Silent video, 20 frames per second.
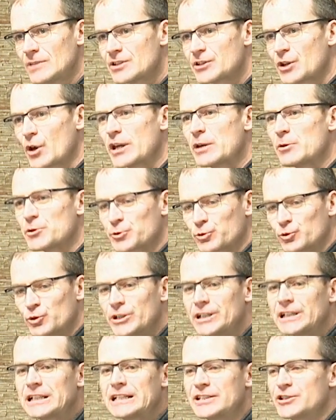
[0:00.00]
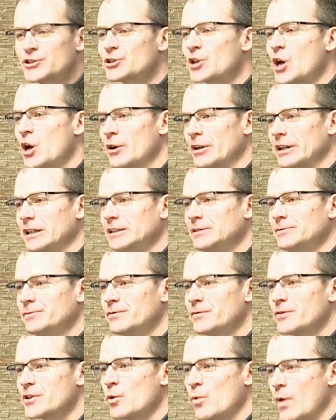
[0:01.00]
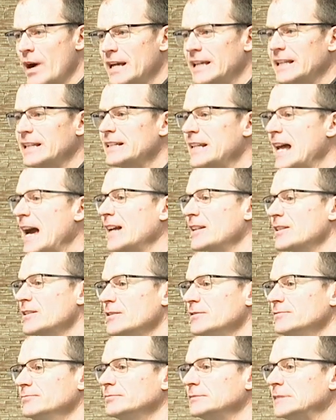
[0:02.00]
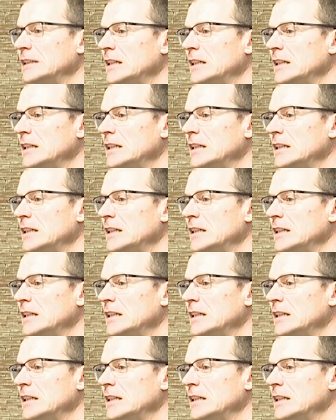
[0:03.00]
So he was really sorry for the way he had acted